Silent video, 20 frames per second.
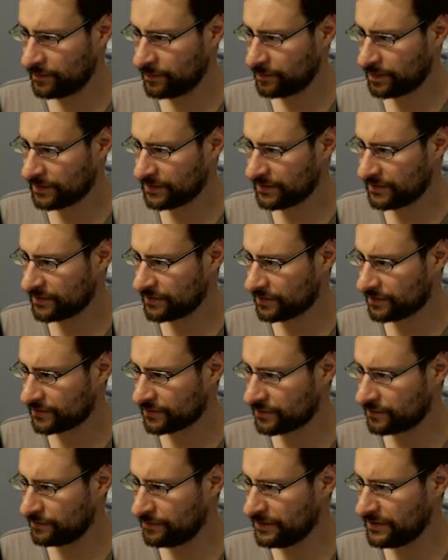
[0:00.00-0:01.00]
but this is
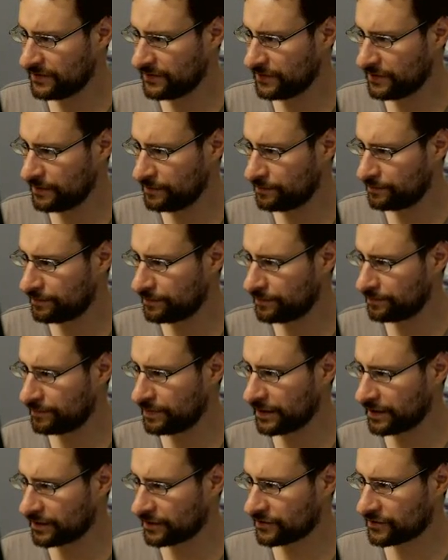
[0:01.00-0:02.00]
also VC
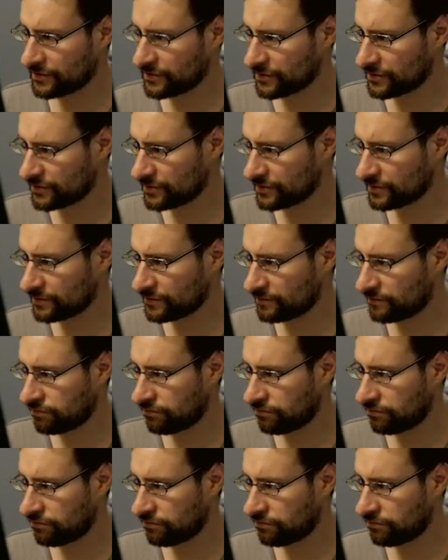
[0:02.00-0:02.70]
package.